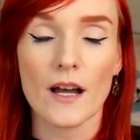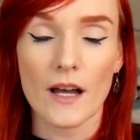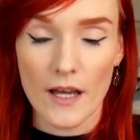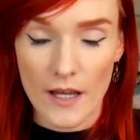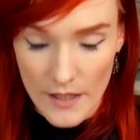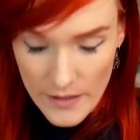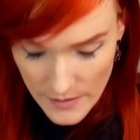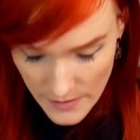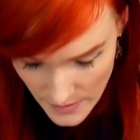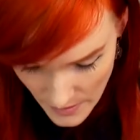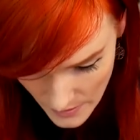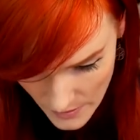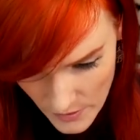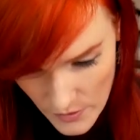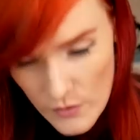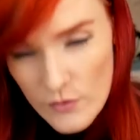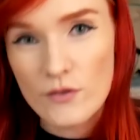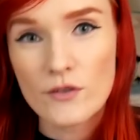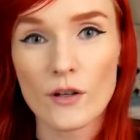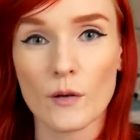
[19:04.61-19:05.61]
and thank
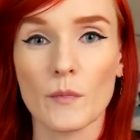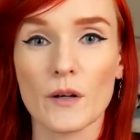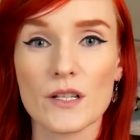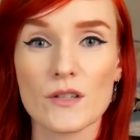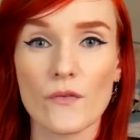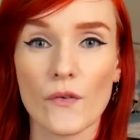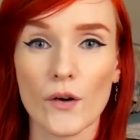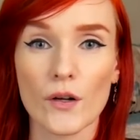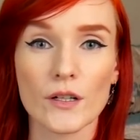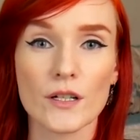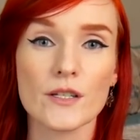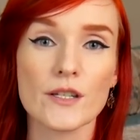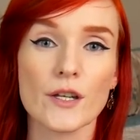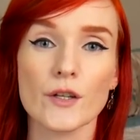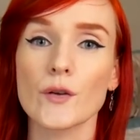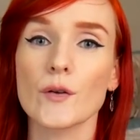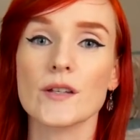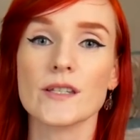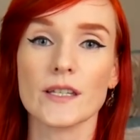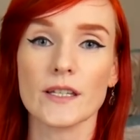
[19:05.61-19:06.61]
you so much for
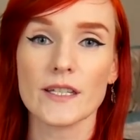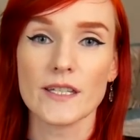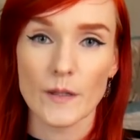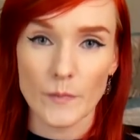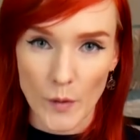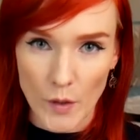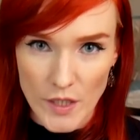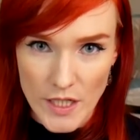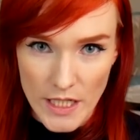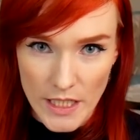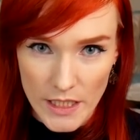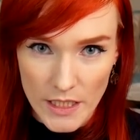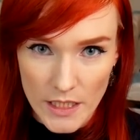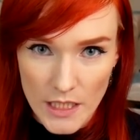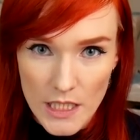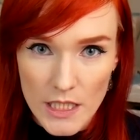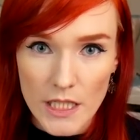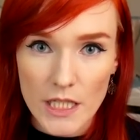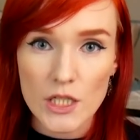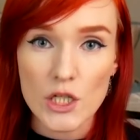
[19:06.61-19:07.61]
continuously supporting
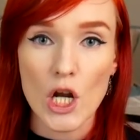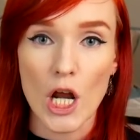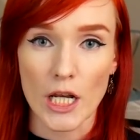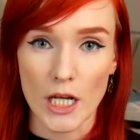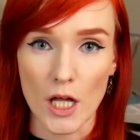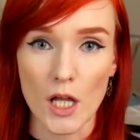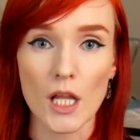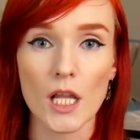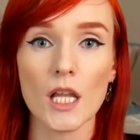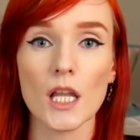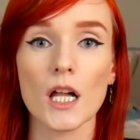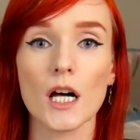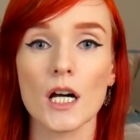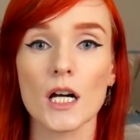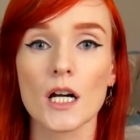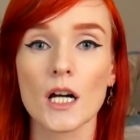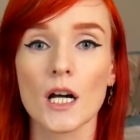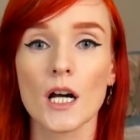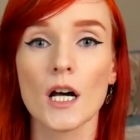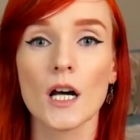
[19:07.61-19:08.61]
the channel.
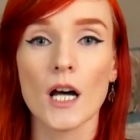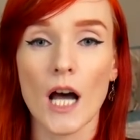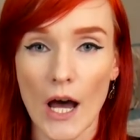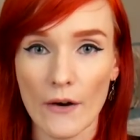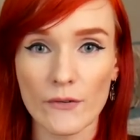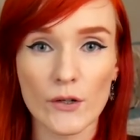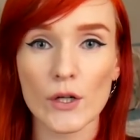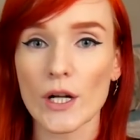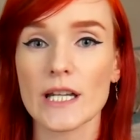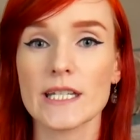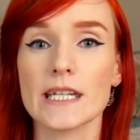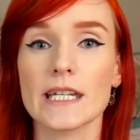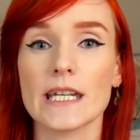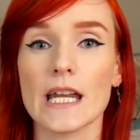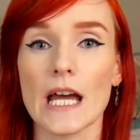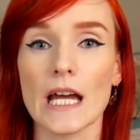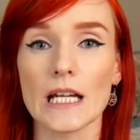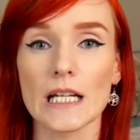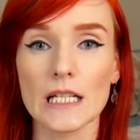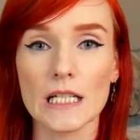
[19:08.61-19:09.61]
Have a great
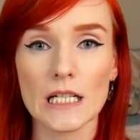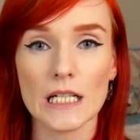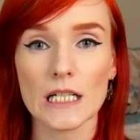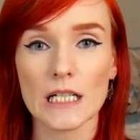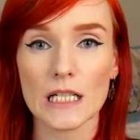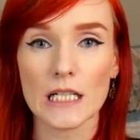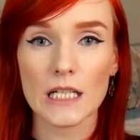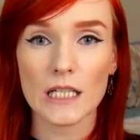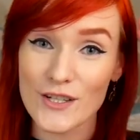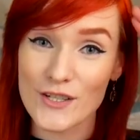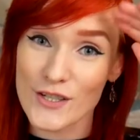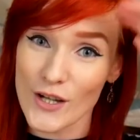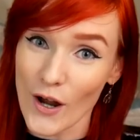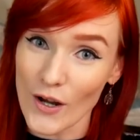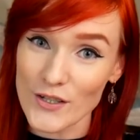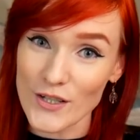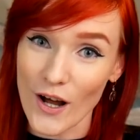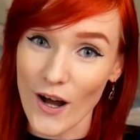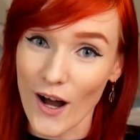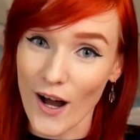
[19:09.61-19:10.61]
day.
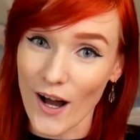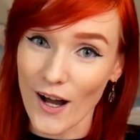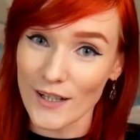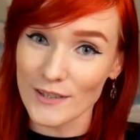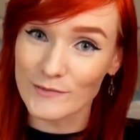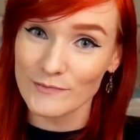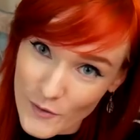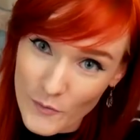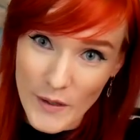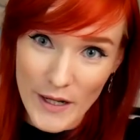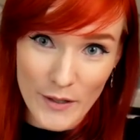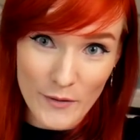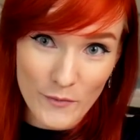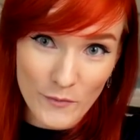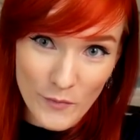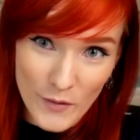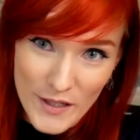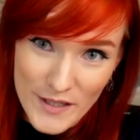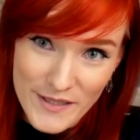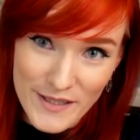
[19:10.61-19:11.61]
Ta-ta. Wait,
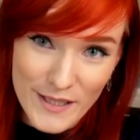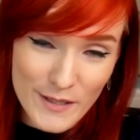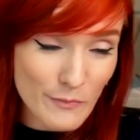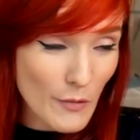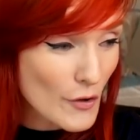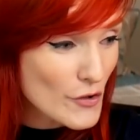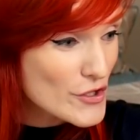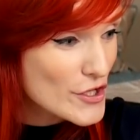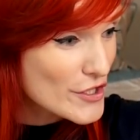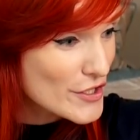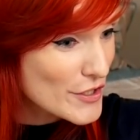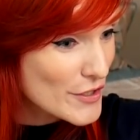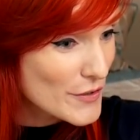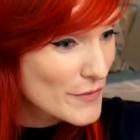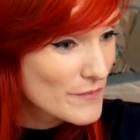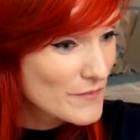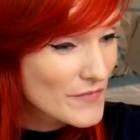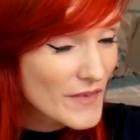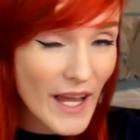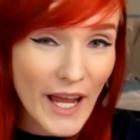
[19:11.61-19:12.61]
what does this motion
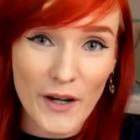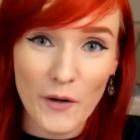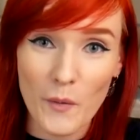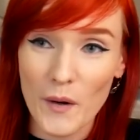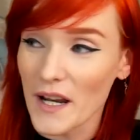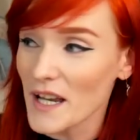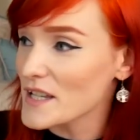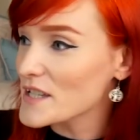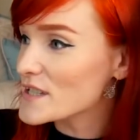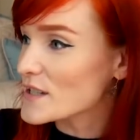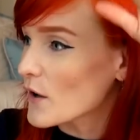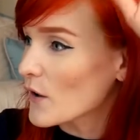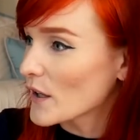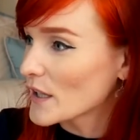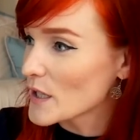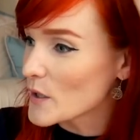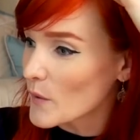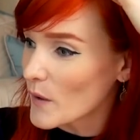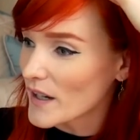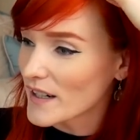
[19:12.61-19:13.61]
do? I don't want to insult
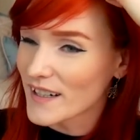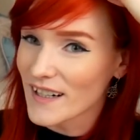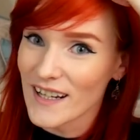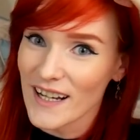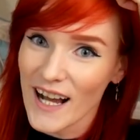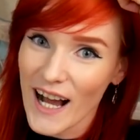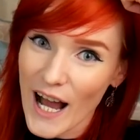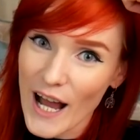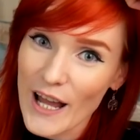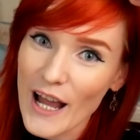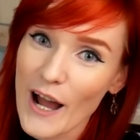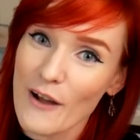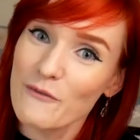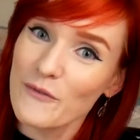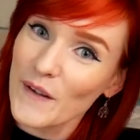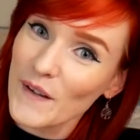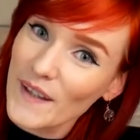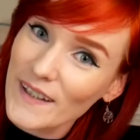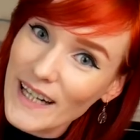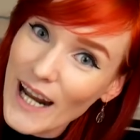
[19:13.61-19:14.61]
anyone. I, I
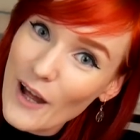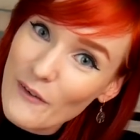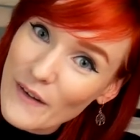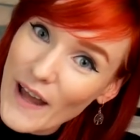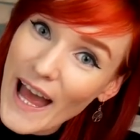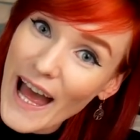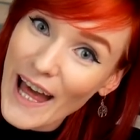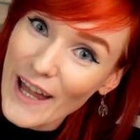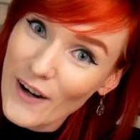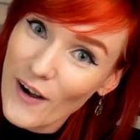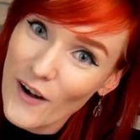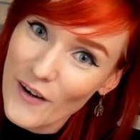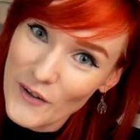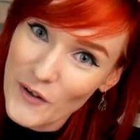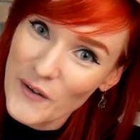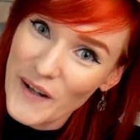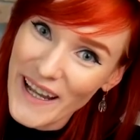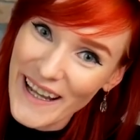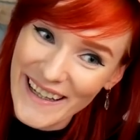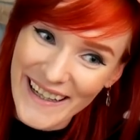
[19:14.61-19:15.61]
feel like I have a hat on,
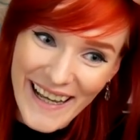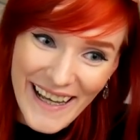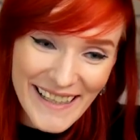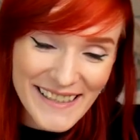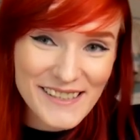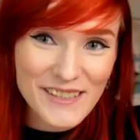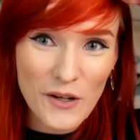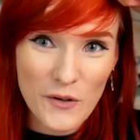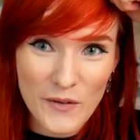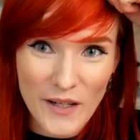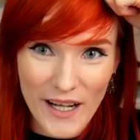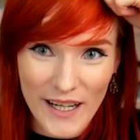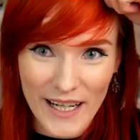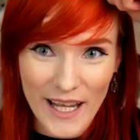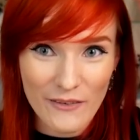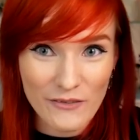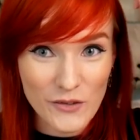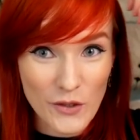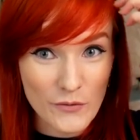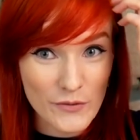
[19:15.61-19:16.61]
okay guys? Oh god, I
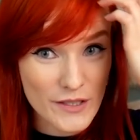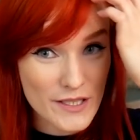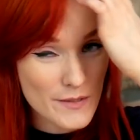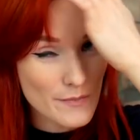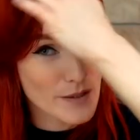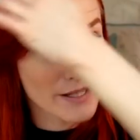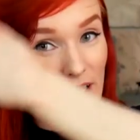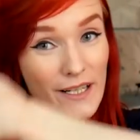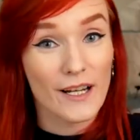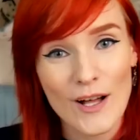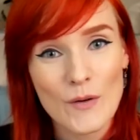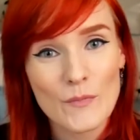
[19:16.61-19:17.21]
have to over-explain.